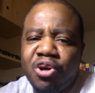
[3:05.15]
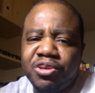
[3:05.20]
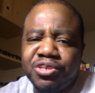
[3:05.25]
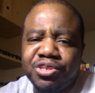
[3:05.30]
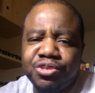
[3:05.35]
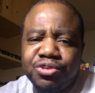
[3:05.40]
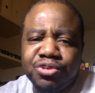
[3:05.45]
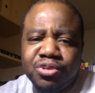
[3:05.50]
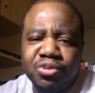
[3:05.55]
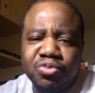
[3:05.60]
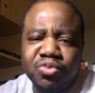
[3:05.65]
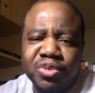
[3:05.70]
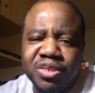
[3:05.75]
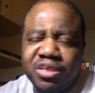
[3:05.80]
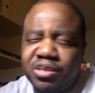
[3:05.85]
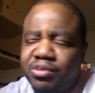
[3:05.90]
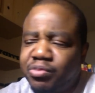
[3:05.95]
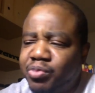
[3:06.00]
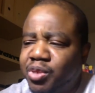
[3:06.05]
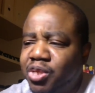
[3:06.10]
you to? Was
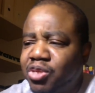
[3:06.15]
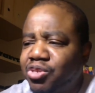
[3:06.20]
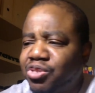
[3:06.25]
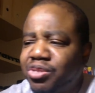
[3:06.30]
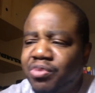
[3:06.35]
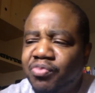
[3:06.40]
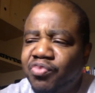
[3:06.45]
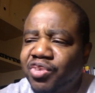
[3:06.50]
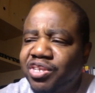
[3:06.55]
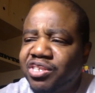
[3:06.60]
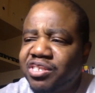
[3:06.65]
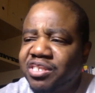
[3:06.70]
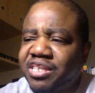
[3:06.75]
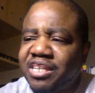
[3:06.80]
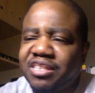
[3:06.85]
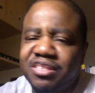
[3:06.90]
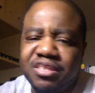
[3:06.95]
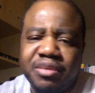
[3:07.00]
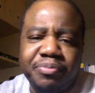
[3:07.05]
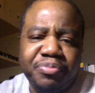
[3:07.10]
it because someone said
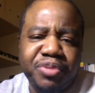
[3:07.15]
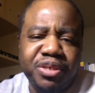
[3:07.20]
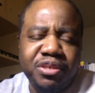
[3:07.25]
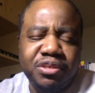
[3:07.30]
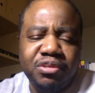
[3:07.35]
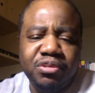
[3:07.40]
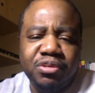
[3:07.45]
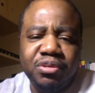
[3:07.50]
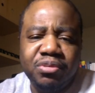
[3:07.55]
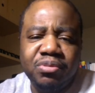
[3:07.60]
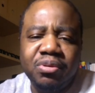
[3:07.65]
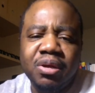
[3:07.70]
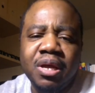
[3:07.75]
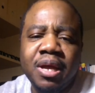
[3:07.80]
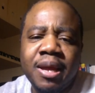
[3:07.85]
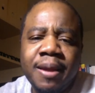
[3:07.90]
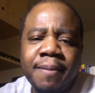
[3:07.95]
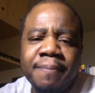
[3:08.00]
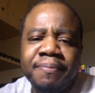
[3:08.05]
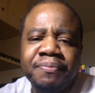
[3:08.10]
something to you?
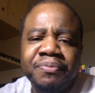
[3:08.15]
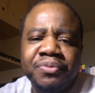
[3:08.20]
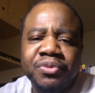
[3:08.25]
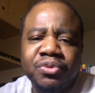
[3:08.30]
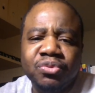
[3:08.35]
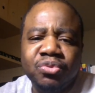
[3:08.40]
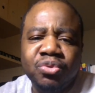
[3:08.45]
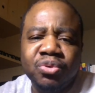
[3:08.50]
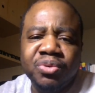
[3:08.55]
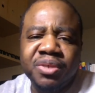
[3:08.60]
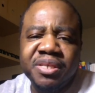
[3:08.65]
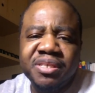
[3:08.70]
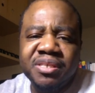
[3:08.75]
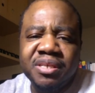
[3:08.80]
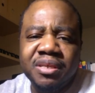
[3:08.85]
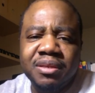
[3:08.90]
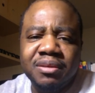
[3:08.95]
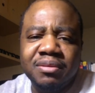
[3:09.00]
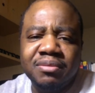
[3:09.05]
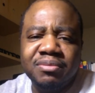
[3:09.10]
Or is
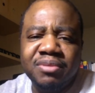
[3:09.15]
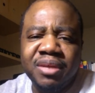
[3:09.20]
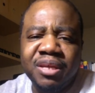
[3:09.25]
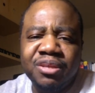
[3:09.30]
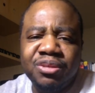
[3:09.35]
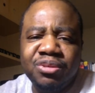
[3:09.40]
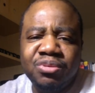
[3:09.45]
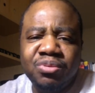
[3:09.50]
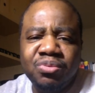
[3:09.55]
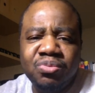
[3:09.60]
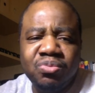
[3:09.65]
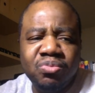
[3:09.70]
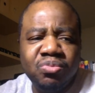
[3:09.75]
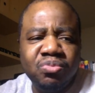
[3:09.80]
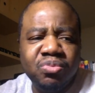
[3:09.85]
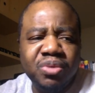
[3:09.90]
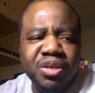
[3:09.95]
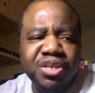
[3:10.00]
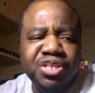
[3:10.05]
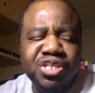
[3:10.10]
it that you
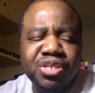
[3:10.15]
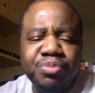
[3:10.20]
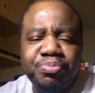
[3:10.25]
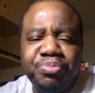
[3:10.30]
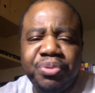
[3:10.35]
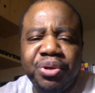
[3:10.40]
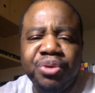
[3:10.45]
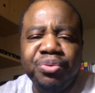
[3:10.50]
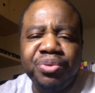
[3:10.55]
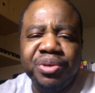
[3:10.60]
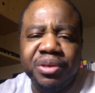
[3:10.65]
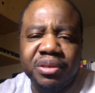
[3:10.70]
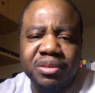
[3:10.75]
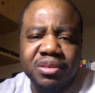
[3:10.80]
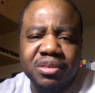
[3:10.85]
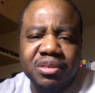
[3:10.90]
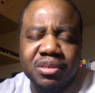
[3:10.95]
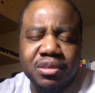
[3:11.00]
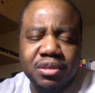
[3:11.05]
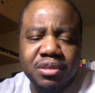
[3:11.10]

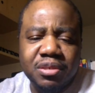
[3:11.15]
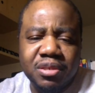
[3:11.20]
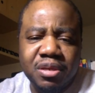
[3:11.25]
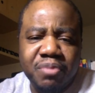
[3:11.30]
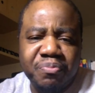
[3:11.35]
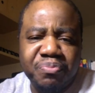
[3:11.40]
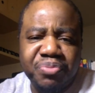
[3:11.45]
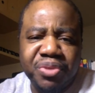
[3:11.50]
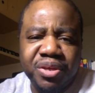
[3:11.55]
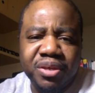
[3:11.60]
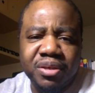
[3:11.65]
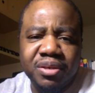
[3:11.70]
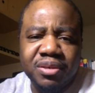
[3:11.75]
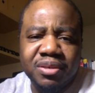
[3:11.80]
experienced something?